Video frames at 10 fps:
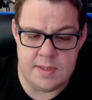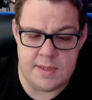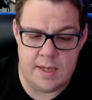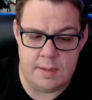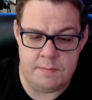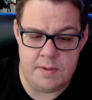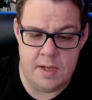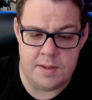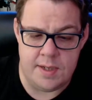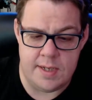time
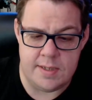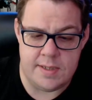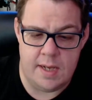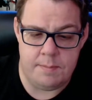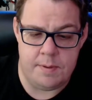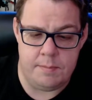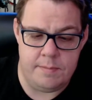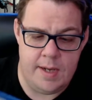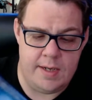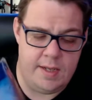nothing can stop him,
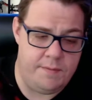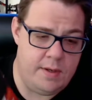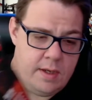not even